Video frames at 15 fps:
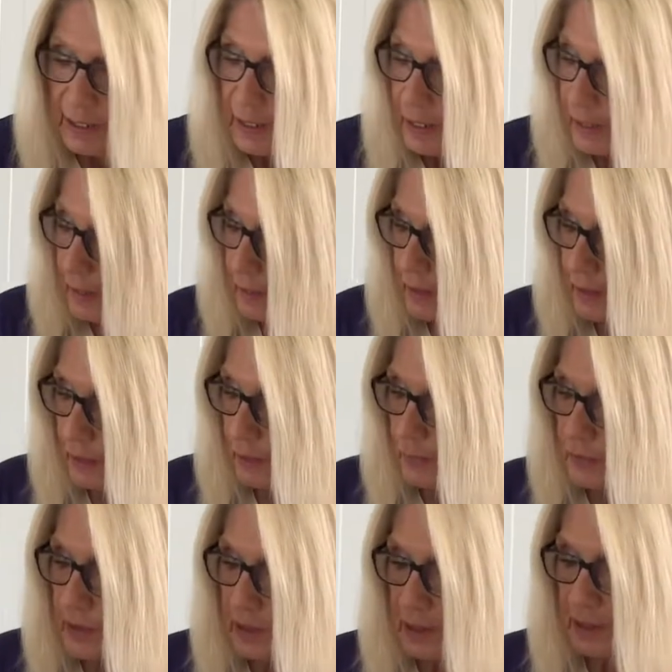And Caleb's
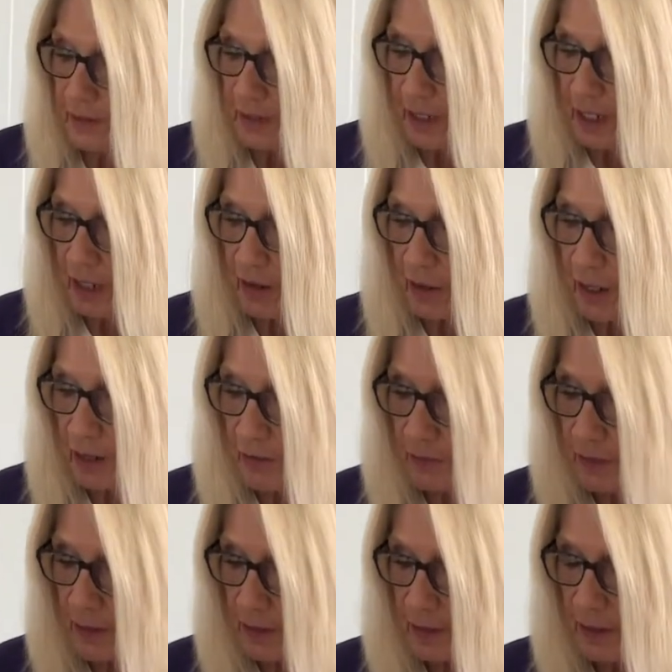going to get the air out of
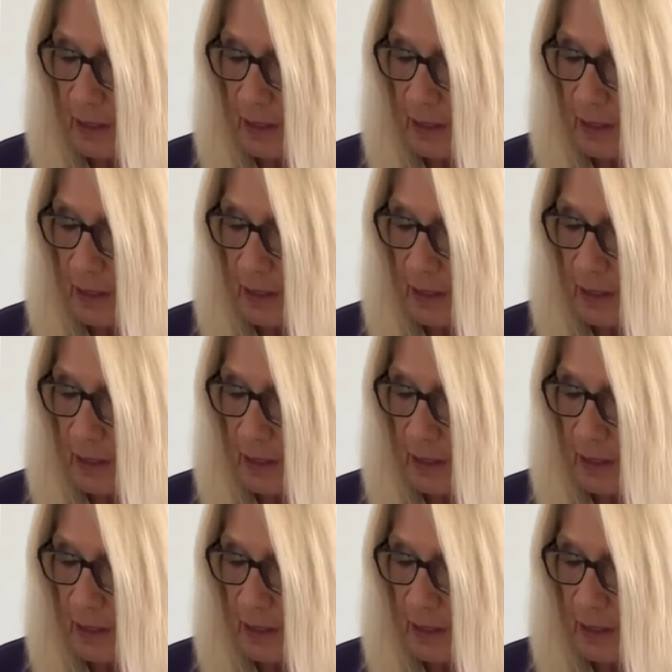it.